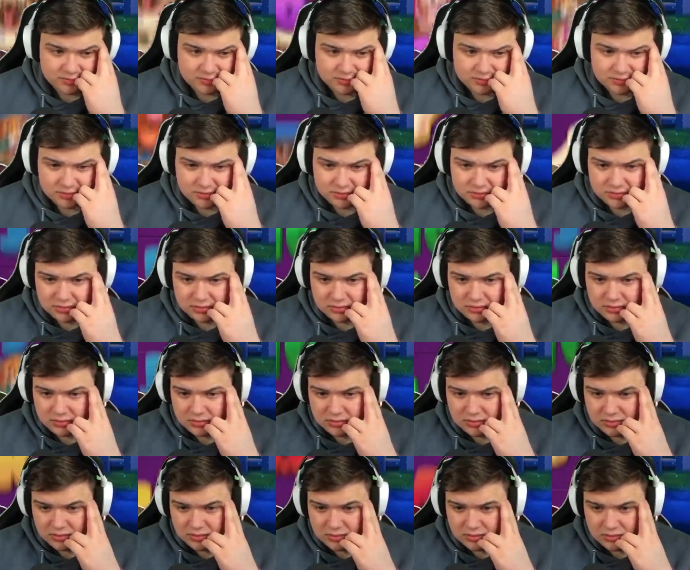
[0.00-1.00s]

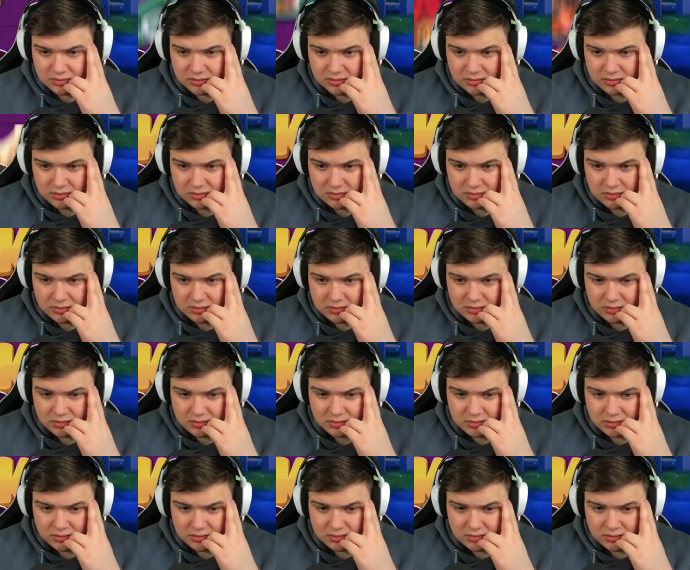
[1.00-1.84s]
(no one is talking)